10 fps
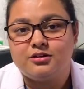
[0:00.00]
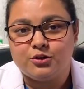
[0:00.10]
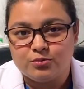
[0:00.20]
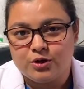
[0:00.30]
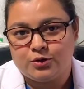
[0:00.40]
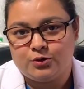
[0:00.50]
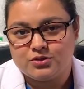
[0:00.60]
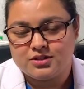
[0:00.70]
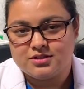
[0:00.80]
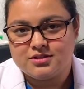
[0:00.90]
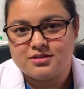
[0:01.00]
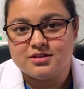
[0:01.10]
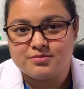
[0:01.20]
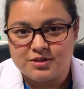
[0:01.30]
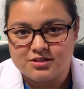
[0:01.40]
tuberculosis, the
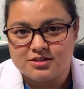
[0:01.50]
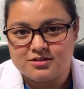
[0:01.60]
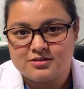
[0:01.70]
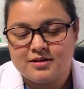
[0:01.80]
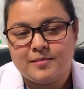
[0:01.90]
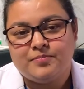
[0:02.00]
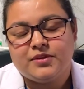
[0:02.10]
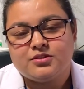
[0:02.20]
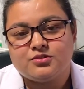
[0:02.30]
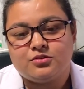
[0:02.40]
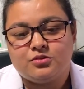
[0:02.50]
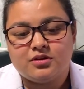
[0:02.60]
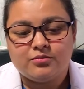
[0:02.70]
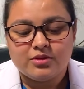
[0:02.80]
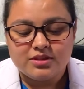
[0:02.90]
species.
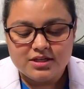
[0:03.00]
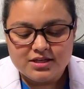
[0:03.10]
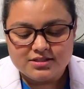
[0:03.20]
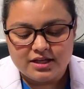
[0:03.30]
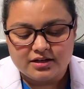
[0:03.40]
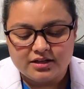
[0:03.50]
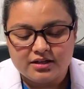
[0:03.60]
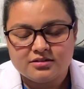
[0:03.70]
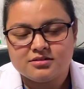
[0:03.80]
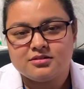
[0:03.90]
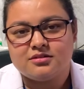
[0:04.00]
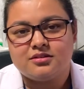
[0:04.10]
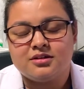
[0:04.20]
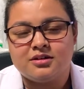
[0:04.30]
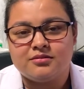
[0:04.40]
So with these techniques,
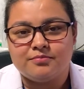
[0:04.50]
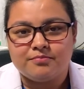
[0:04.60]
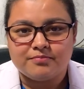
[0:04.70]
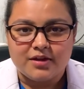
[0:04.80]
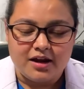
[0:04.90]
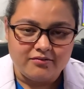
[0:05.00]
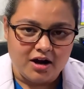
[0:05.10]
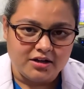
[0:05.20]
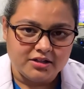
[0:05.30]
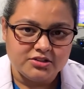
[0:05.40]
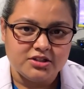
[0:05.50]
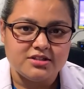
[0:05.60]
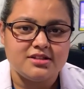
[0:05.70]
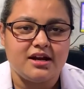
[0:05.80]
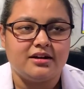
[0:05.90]
the advantage
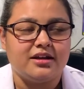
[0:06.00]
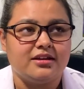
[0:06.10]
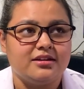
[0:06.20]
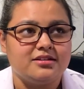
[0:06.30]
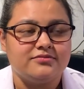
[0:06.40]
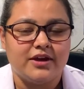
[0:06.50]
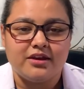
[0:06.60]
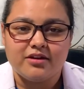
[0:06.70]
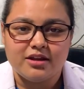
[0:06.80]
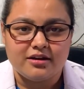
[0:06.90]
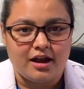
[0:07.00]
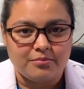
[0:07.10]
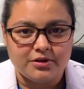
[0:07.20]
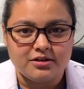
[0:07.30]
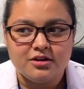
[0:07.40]
is that it is very, very
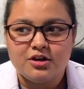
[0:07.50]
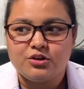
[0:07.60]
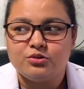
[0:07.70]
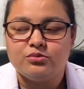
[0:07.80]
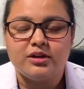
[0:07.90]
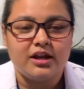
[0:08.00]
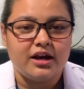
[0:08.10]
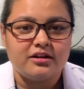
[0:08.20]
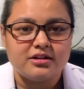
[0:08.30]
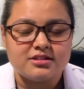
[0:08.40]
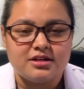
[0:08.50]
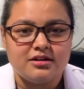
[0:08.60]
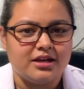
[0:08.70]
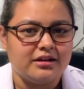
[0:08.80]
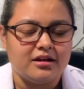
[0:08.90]
rapid you will get a
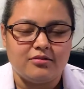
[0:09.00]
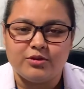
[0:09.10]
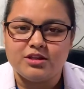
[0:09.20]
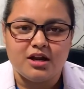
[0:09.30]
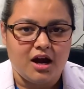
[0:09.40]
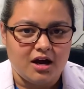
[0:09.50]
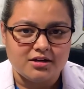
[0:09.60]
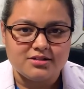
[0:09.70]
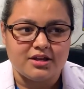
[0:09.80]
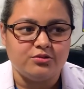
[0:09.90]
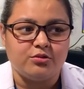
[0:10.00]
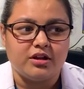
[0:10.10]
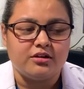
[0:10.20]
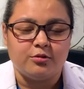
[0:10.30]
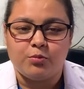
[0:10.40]
result in within hours and you
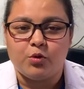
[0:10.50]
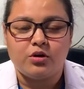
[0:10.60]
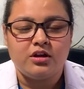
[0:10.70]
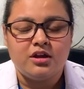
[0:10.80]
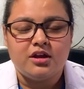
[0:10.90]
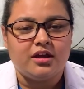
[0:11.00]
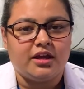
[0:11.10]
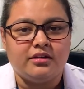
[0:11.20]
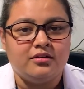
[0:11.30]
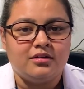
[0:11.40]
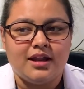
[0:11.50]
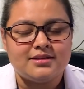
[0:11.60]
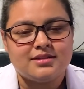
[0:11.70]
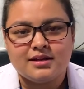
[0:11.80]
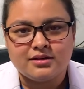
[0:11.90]
can report in
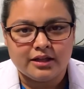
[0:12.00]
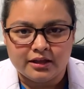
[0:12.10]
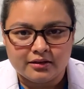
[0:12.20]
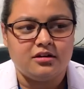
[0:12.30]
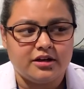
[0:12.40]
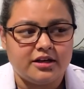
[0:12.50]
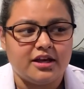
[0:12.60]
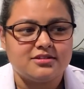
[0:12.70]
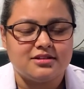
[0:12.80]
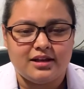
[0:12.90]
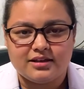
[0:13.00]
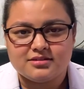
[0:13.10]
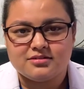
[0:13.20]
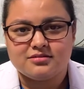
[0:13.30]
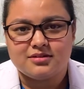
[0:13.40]
less than a day. It takes less
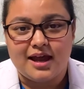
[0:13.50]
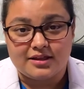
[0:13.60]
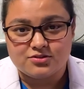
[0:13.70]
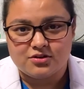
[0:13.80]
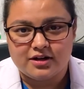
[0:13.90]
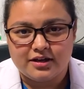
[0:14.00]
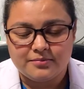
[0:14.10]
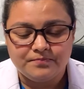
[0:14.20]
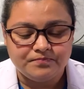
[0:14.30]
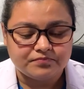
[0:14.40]
hands-on time